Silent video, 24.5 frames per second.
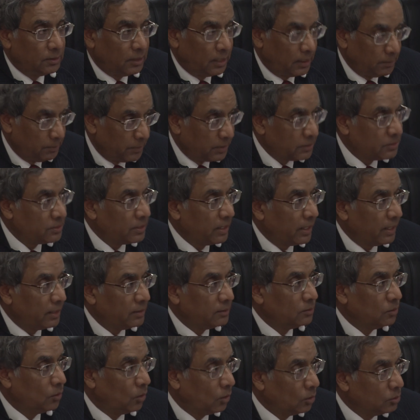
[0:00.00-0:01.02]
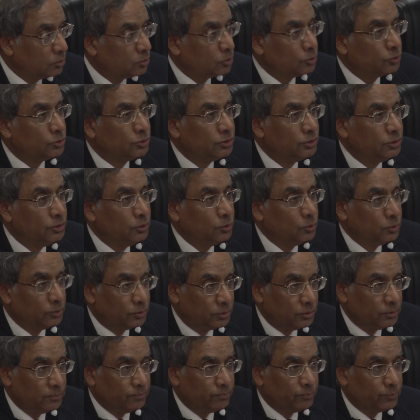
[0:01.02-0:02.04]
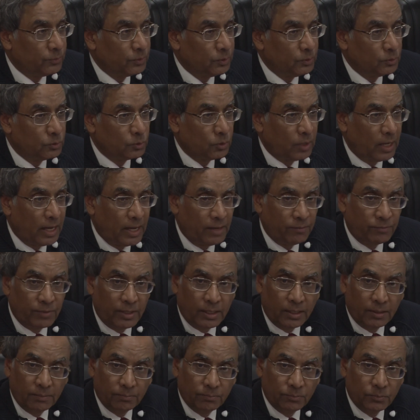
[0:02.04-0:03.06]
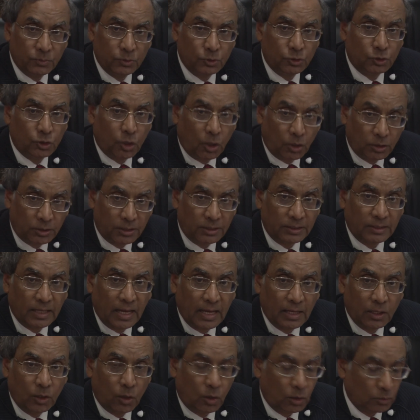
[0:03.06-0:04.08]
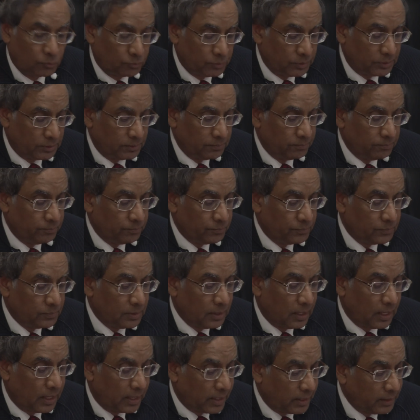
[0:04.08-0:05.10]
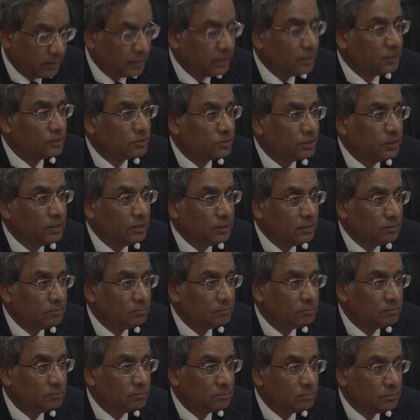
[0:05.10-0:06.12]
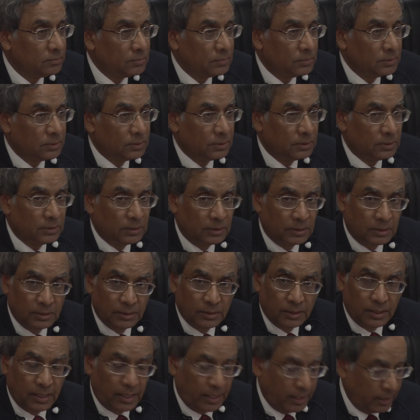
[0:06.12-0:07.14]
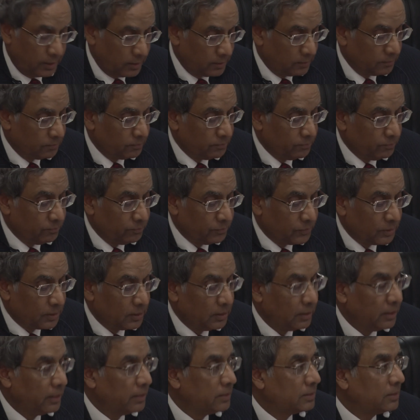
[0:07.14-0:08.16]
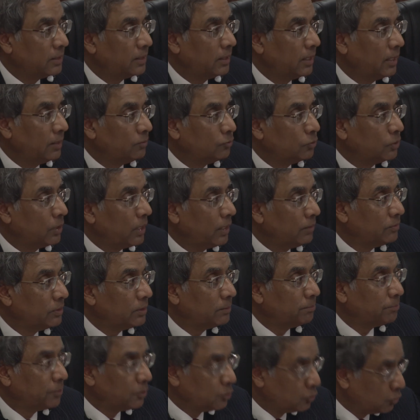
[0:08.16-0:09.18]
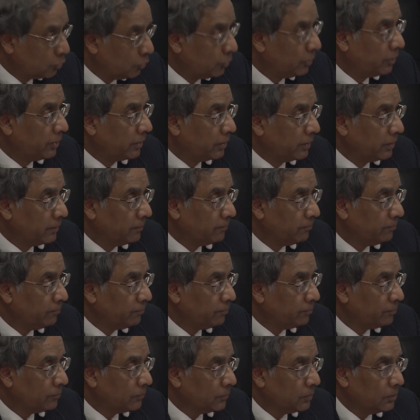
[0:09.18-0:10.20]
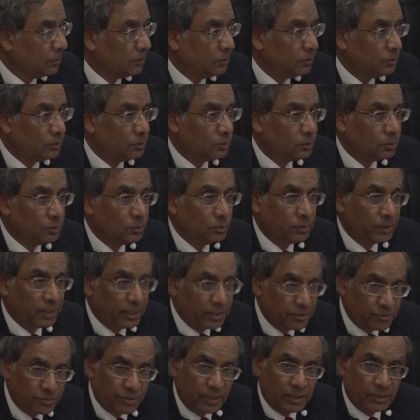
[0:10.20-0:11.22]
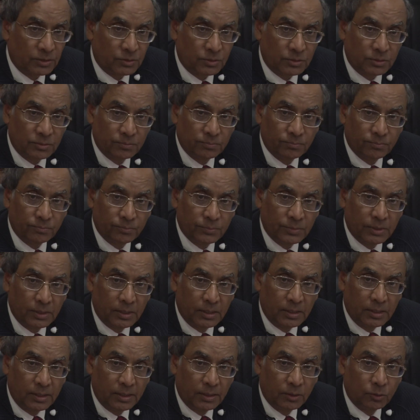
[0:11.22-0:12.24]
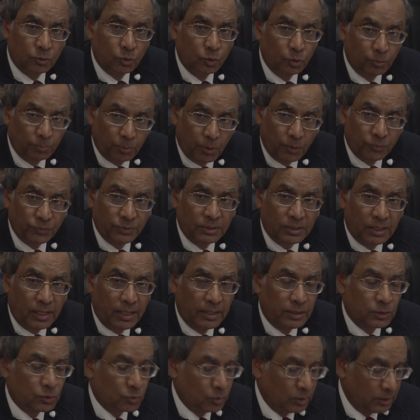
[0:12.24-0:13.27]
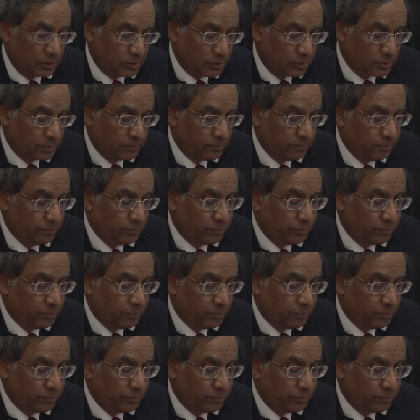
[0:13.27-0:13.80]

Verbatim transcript: I must add, also scheduled to have a shorter dialogue with RIAC, uh, and later I would have an opportunity to address uh, a group of intellectuals